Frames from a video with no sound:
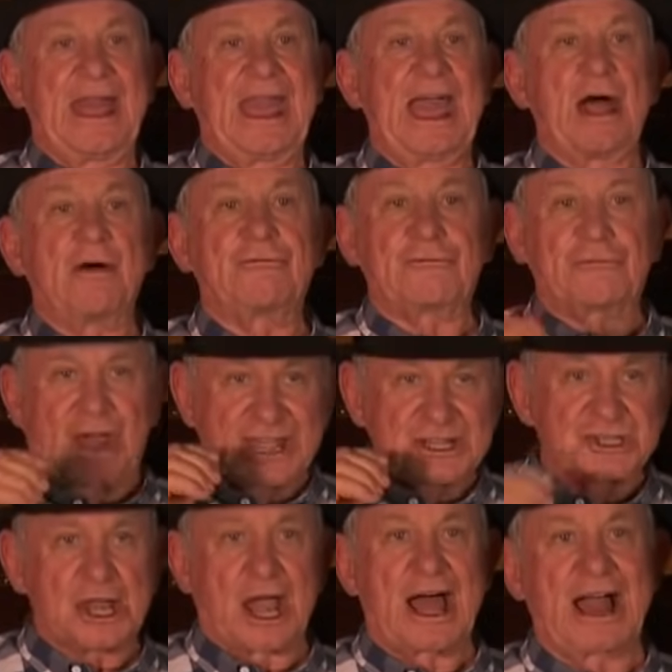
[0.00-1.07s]
how
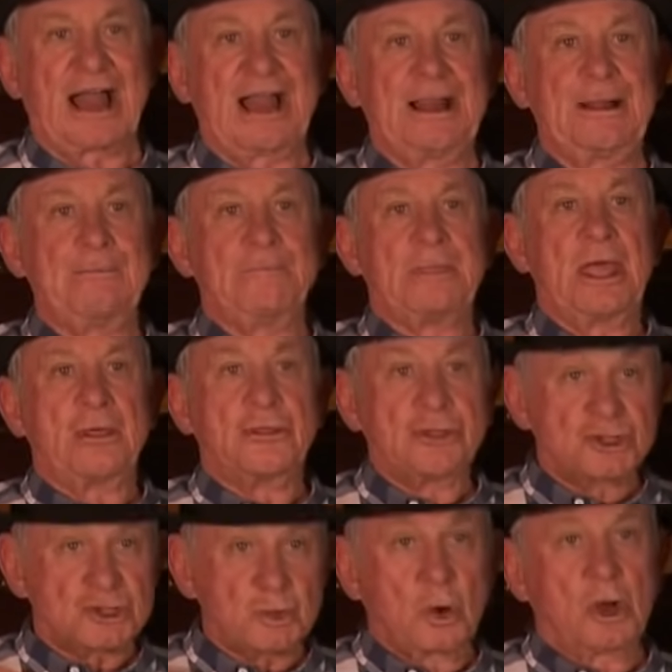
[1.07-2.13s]
fragile
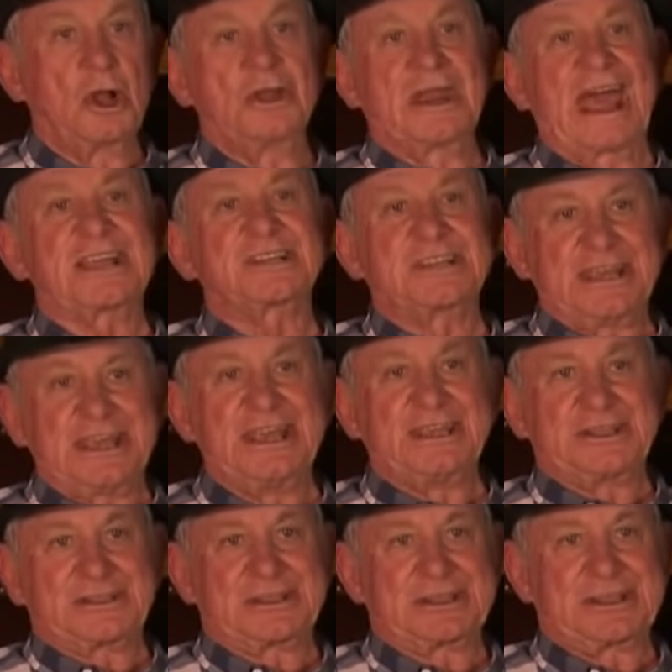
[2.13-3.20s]
this world actually
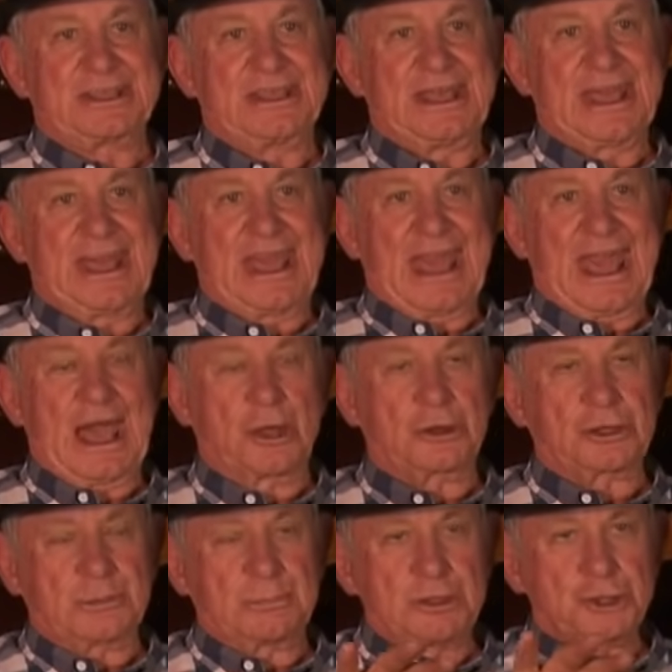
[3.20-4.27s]
is. How
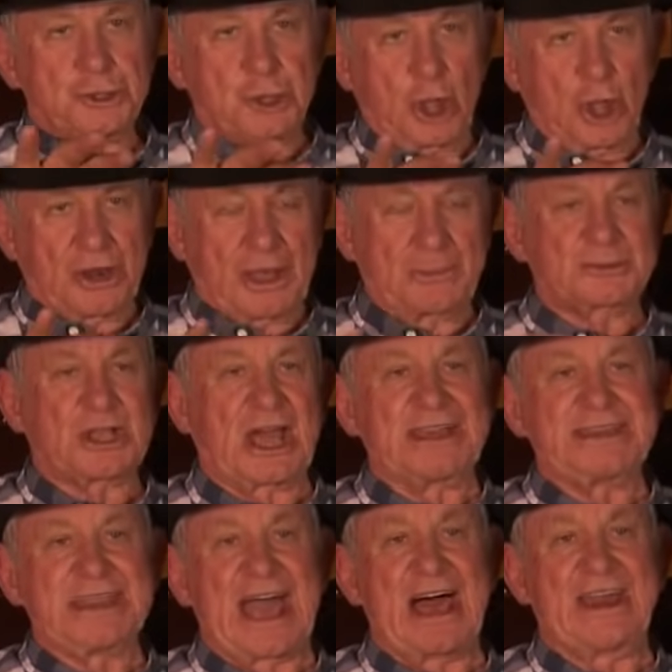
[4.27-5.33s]
it can be turned
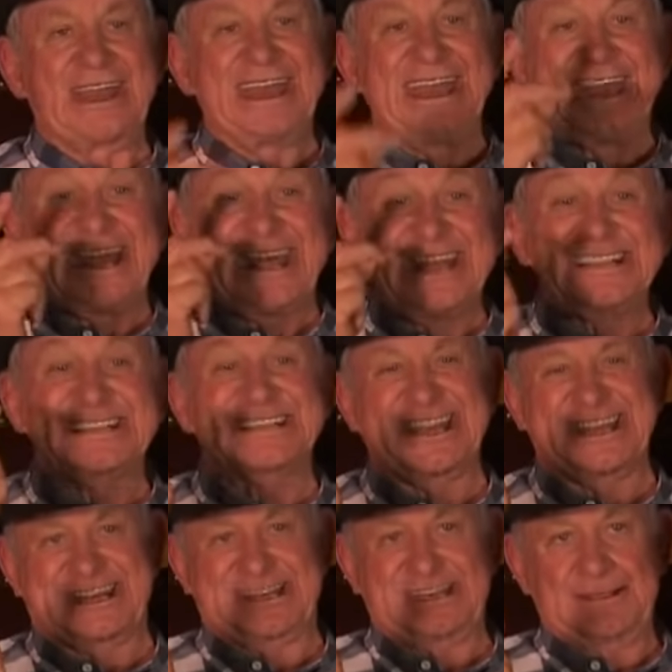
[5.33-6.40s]
upside down in an
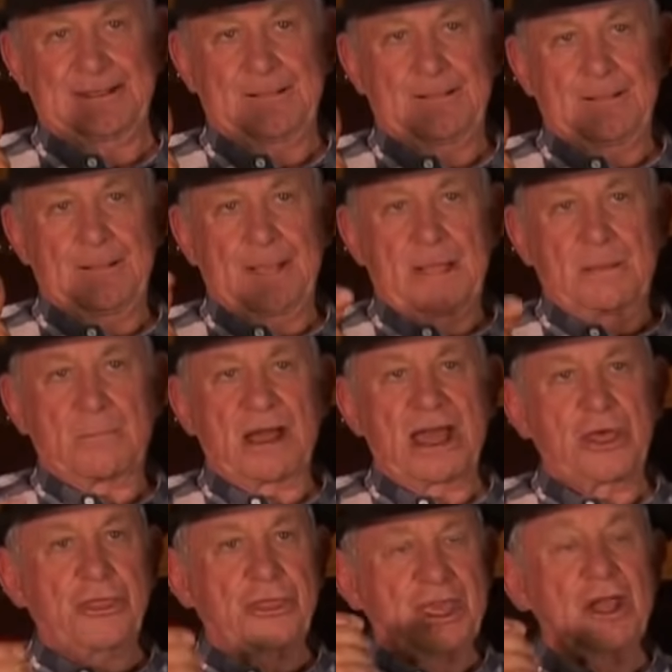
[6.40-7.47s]
instant
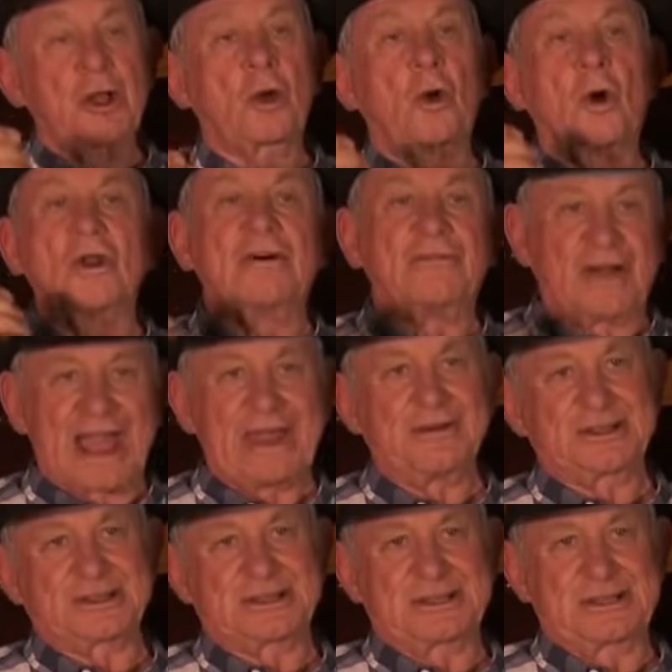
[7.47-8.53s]
by a thing called a
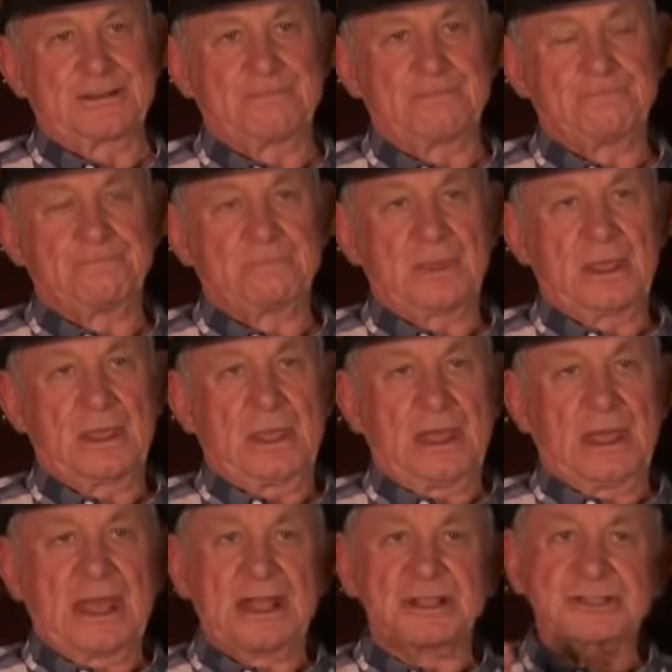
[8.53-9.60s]
virus.
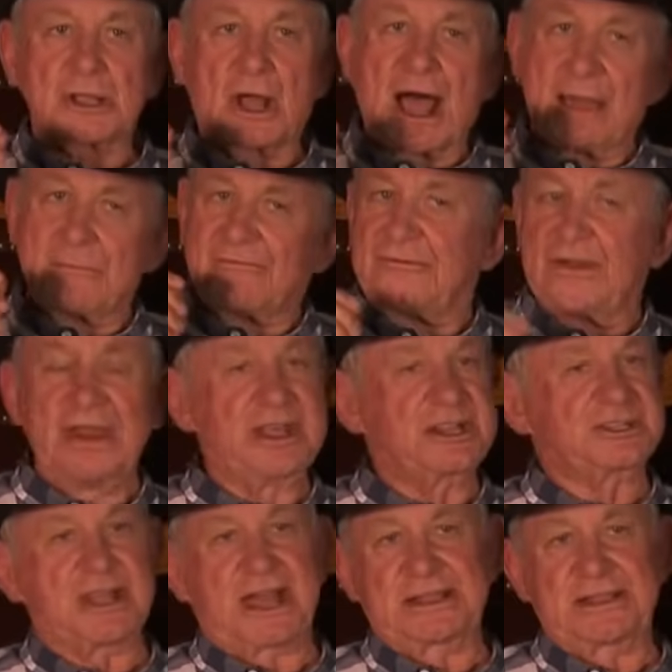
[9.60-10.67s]
And so I'm very
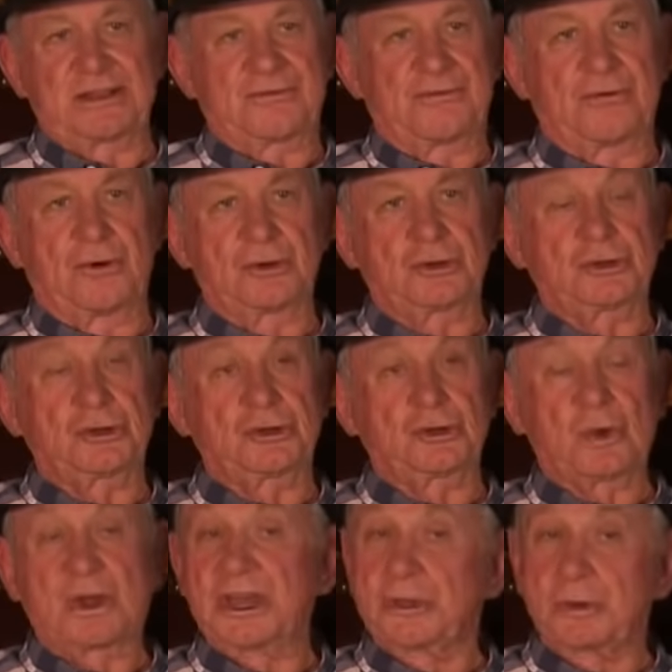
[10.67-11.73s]
excited for
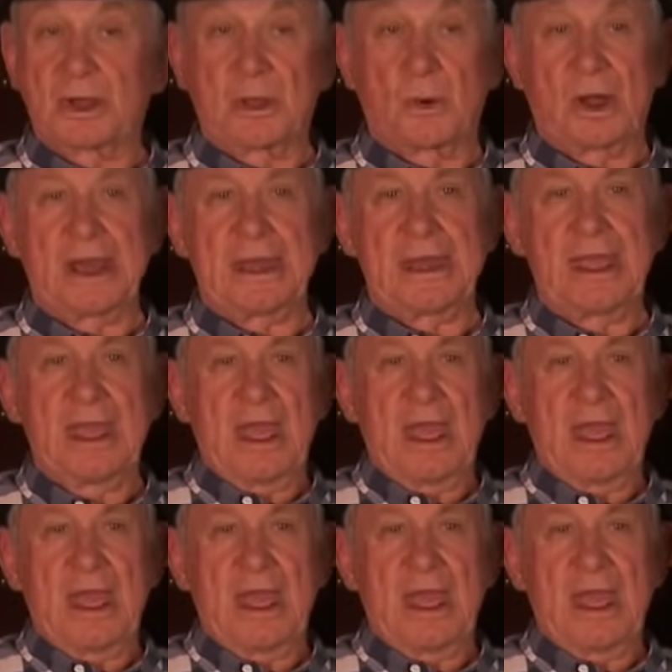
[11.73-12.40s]
2021,